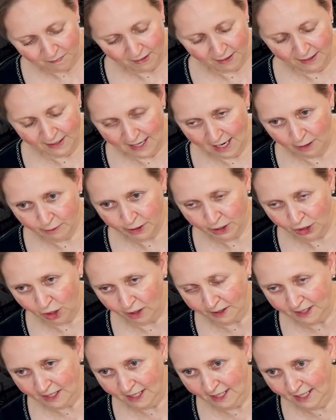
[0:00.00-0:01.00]
Now,
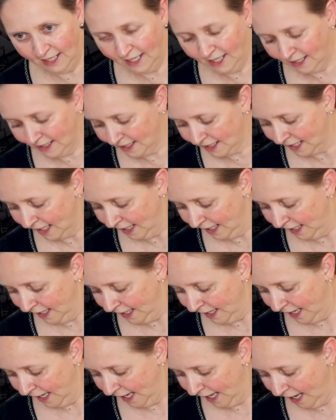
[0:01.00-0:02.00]
saltines
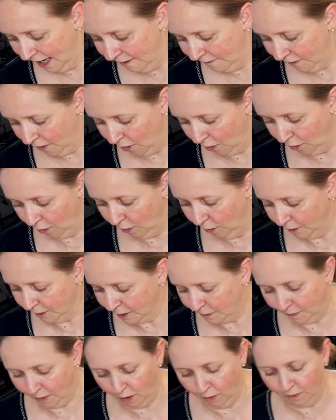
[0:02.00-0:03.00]
have
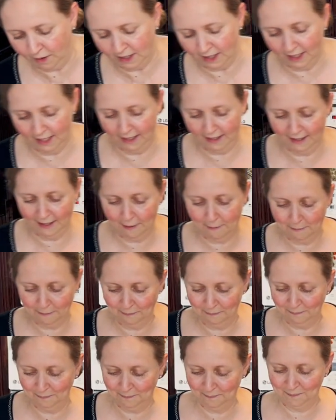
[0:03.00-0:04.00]
holes poked in
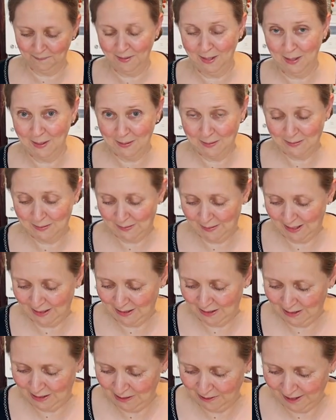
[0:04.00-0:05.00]
them. So
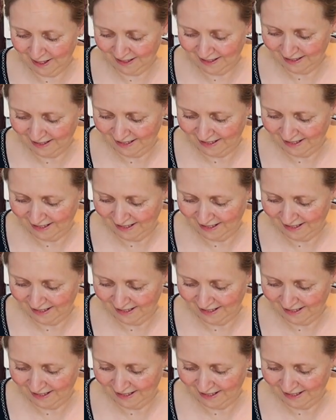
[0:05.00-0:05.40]
let's do it.